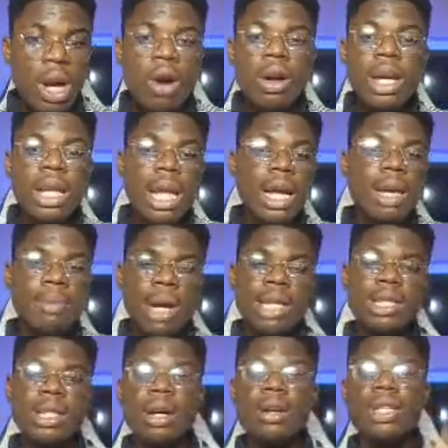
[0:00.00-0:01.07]
Okay, like
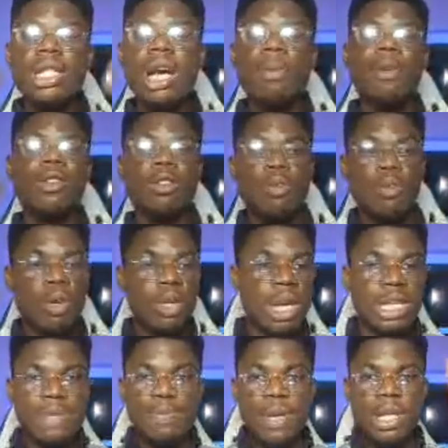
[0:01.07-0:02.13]
imagine now, see the amount of money
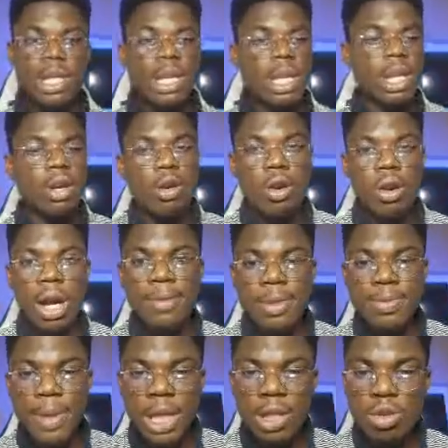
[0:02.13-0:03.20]
I'm
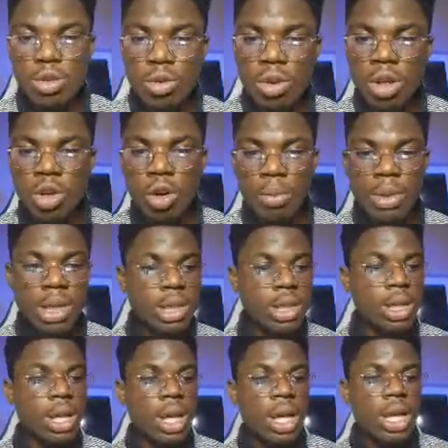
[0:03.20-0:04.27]
spending to grow the community,
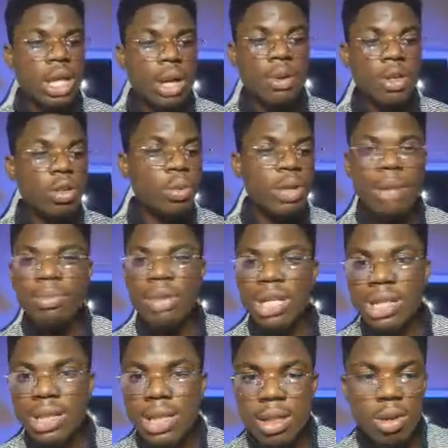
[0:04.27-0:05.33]
the amount of money I'm
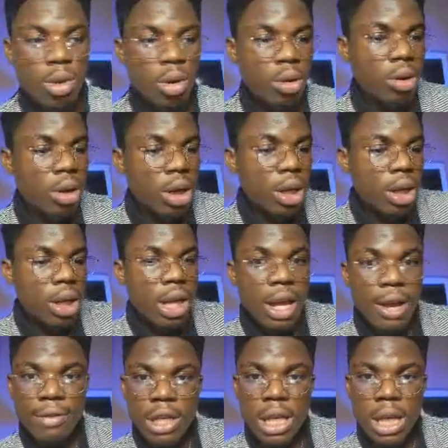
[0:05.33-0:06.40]
dashing TikTok
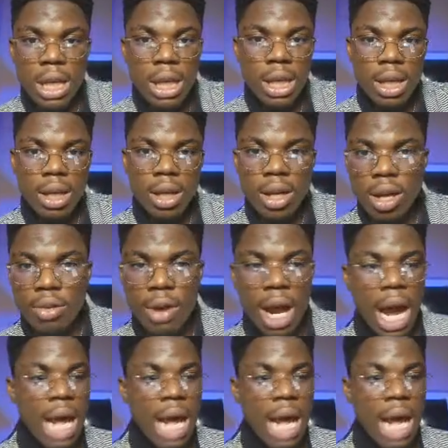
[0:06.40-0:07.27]
every day. Right?